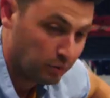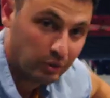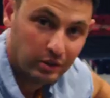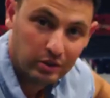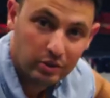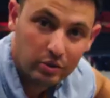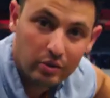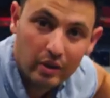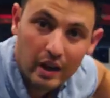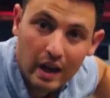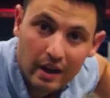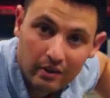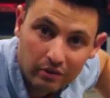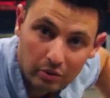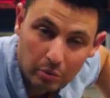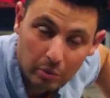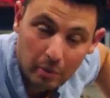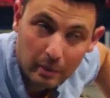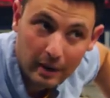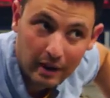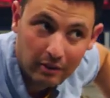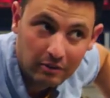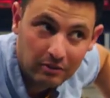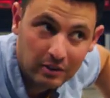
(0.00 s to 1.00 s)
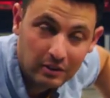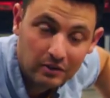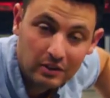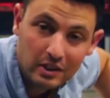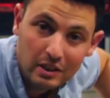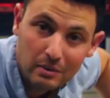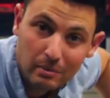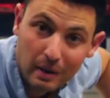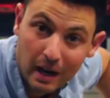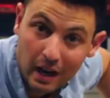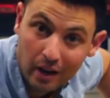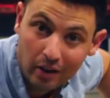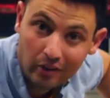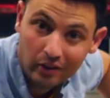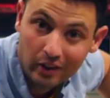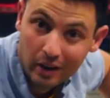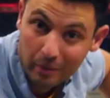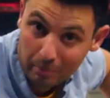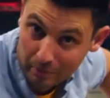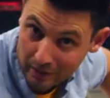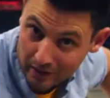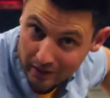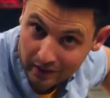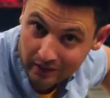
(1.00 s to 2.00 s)
it would do that from about 15 miles
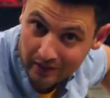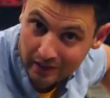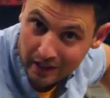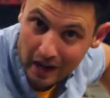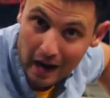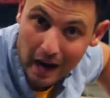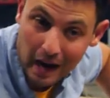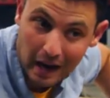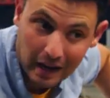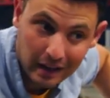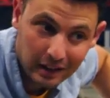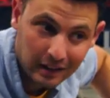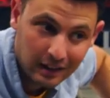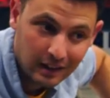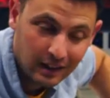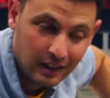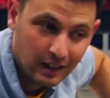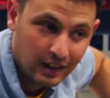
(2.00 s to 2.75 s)
up in the sky.